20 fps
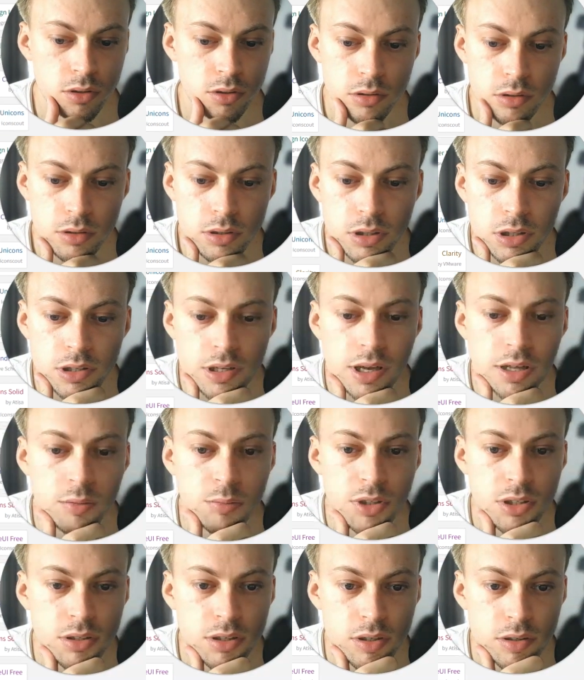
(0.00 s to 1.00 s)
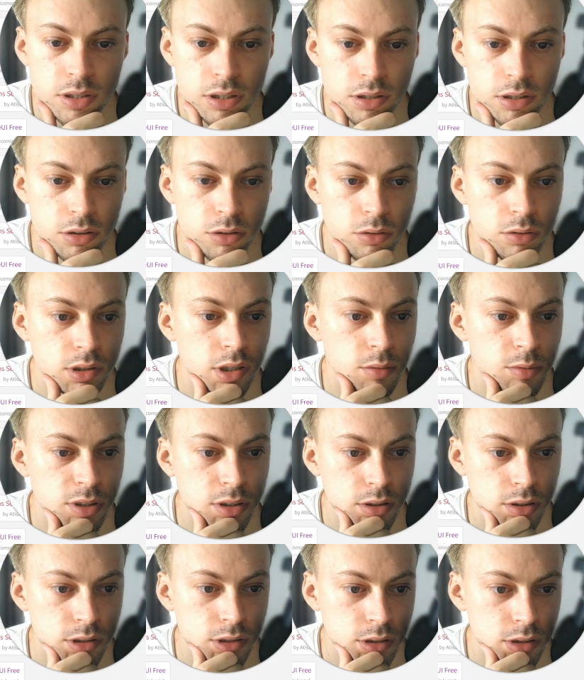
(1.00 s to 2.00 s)
it has material, Google
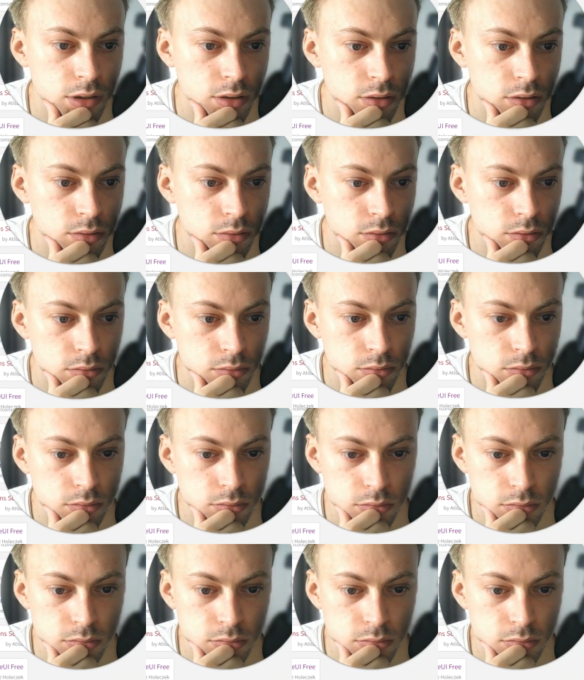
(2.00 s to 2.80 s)
material,